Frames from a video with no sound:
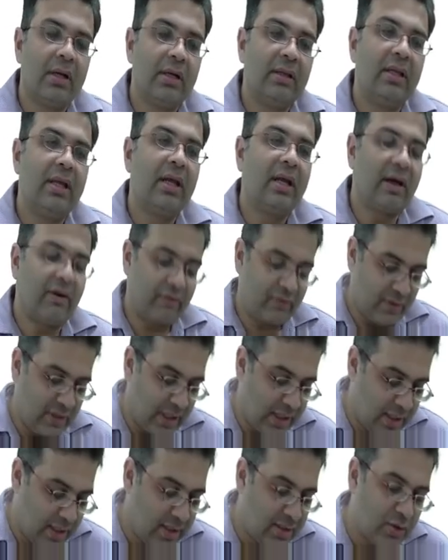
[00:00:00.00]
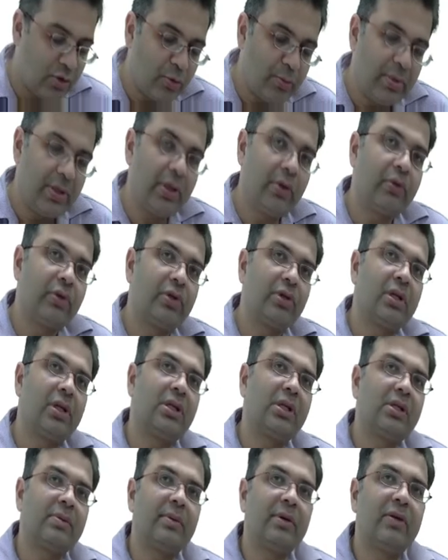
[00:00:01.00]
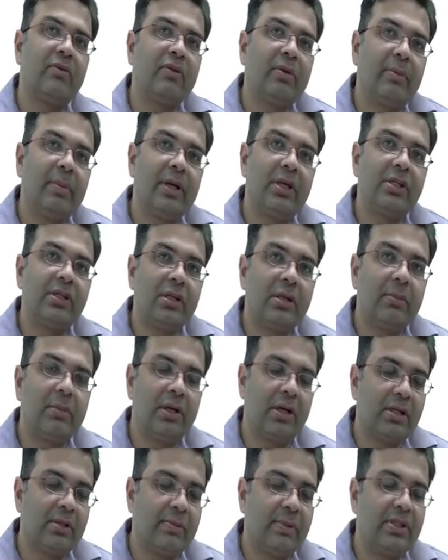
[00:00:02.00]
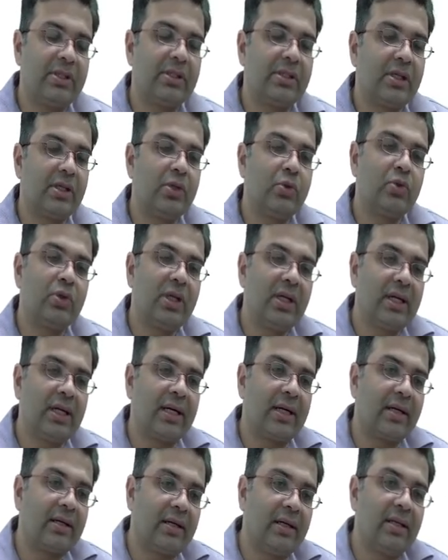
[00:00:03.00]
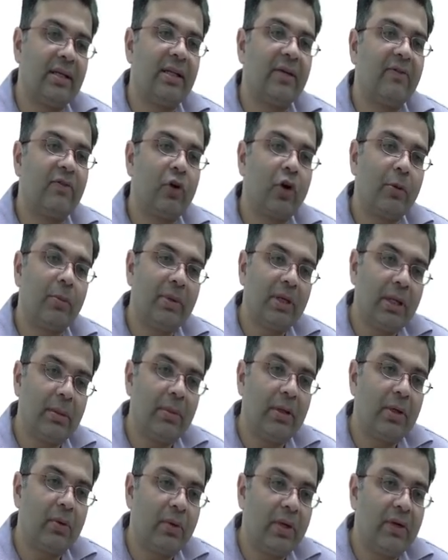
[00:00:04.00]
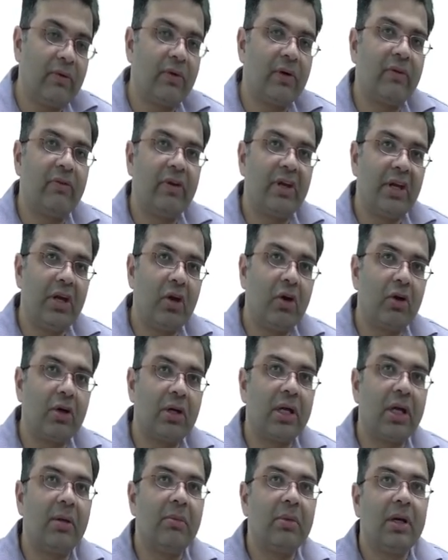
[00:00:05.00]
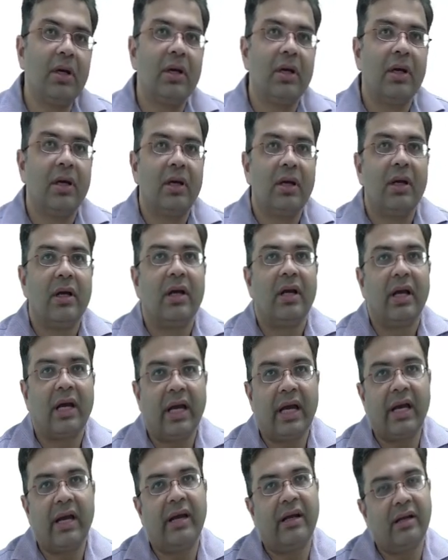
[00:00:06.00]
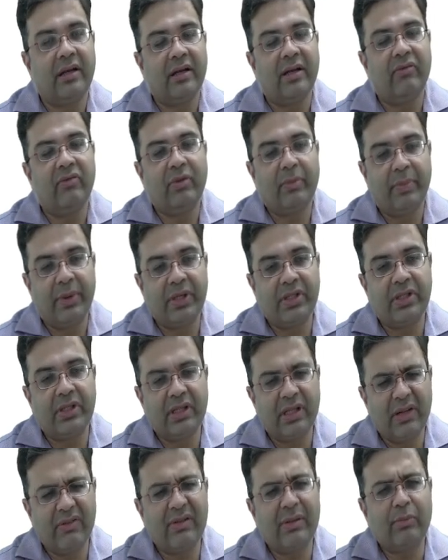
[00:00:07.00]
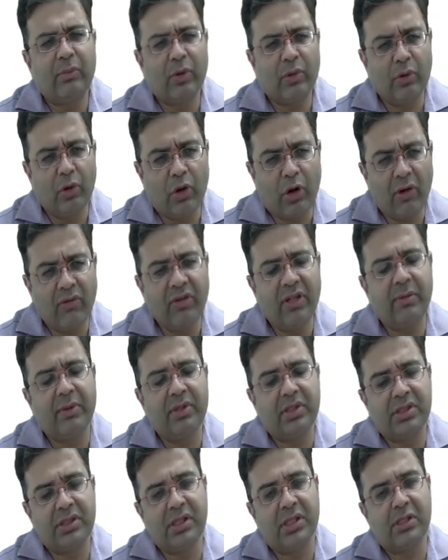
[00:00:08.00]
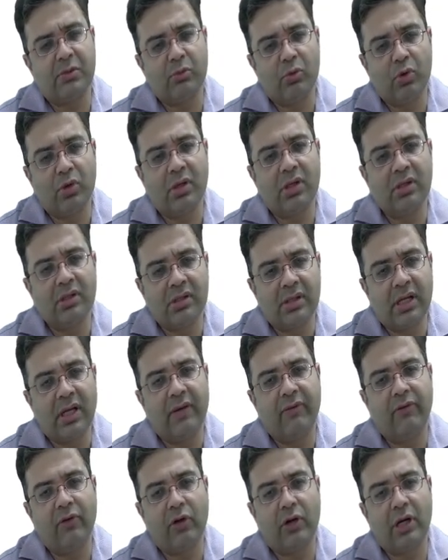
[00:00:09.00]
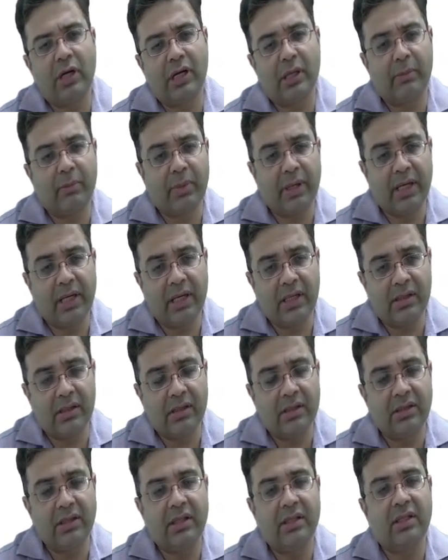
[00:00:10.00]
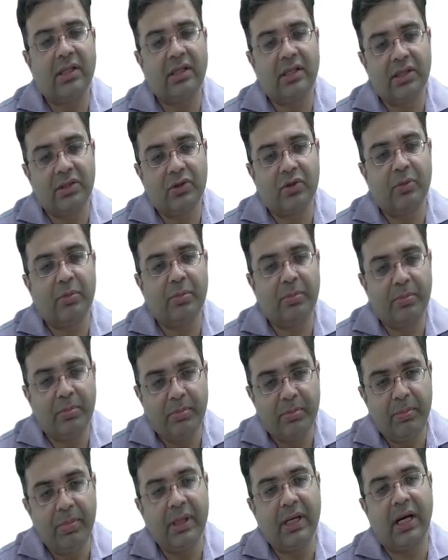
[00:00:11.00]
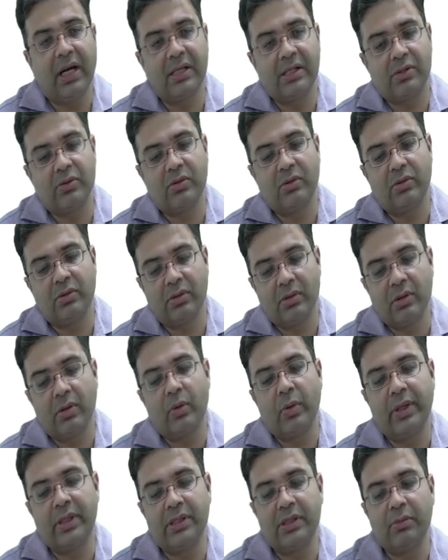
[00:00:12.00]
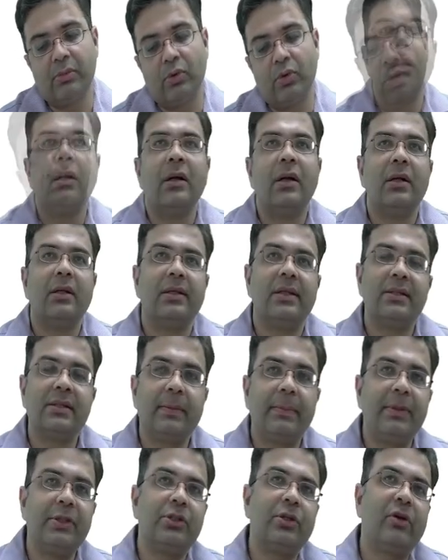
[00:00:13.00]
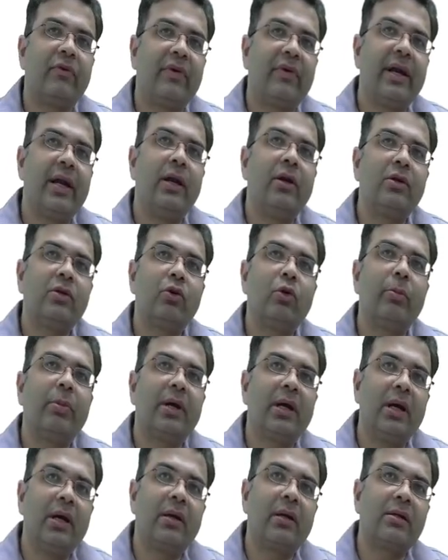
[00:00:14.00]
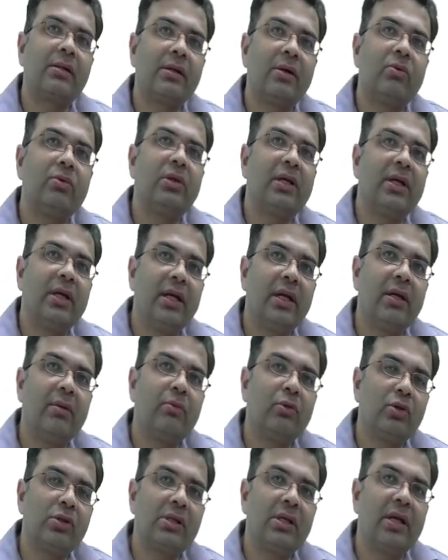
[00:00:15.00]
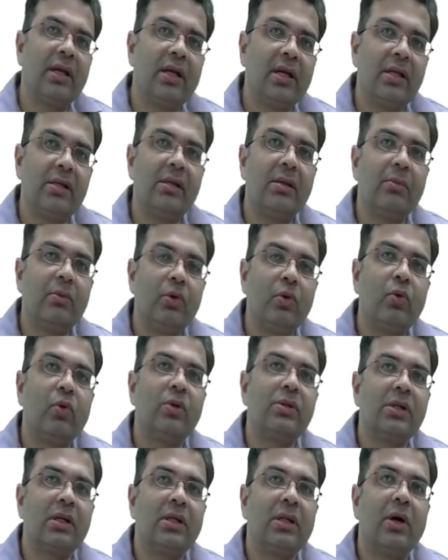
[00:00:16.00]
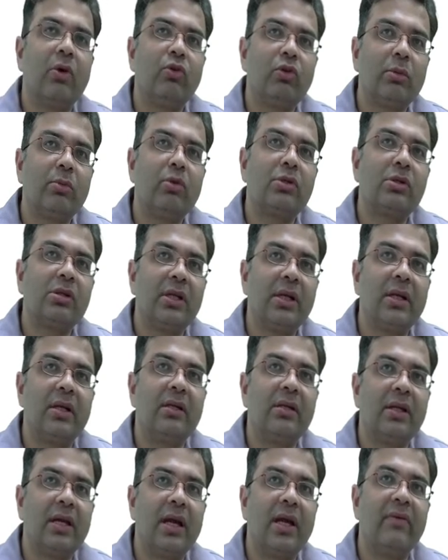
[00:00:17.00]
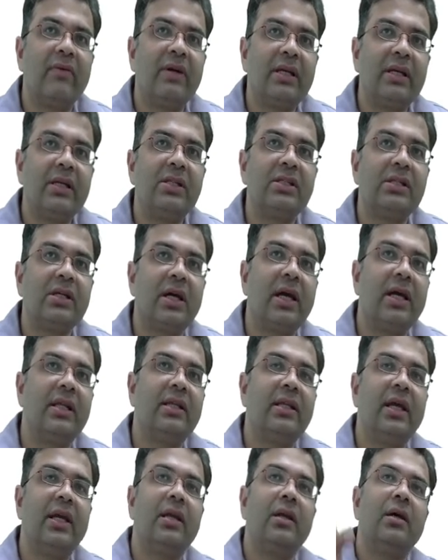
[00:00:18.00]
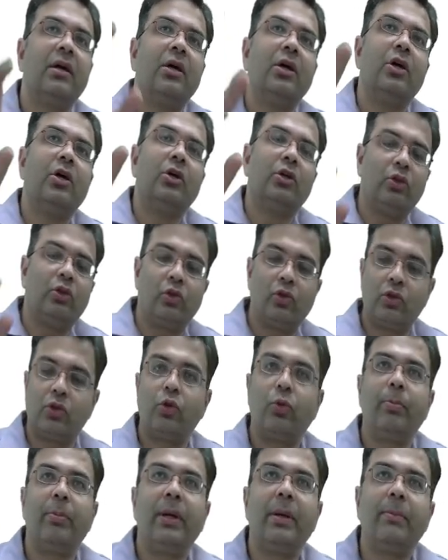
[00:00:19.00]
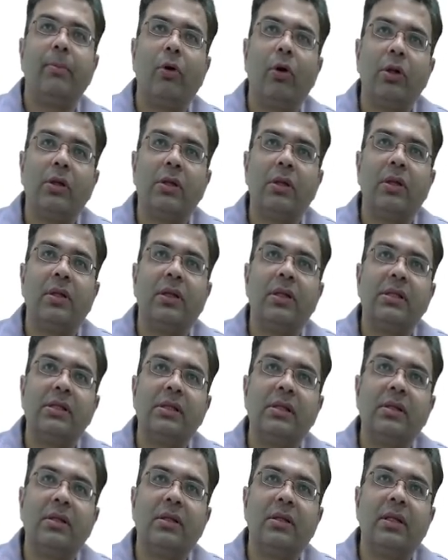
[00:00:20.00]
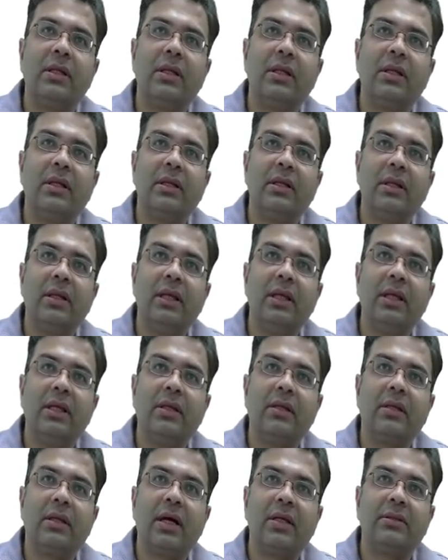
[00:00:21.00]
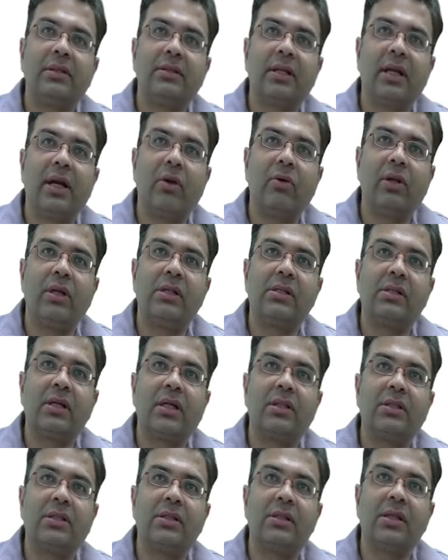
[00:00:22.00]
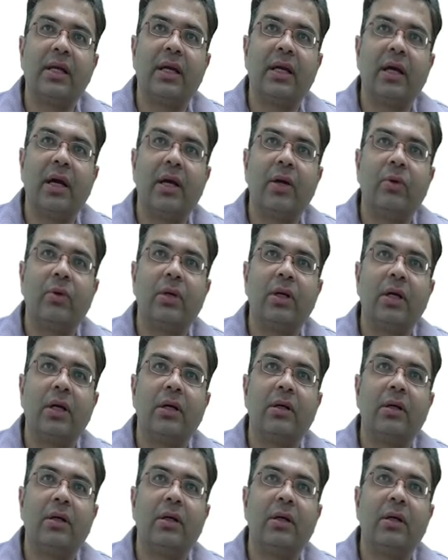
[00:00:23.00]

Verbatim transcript: Then after that, there should be nutritional assessment of the patient because patients are usually cachectic. They've not been able to eat for a very long time. And if the patient, it's a lot of these patients are smokers. And if you're contemplating surgery, then they should be asked to quit smoking. There's a picture of an endoscopic ultrasound. The innermost layer is the mucosa, the outermost layer is the adventitia, and then those two big balls, this, th these are the surrounding structures like aorta,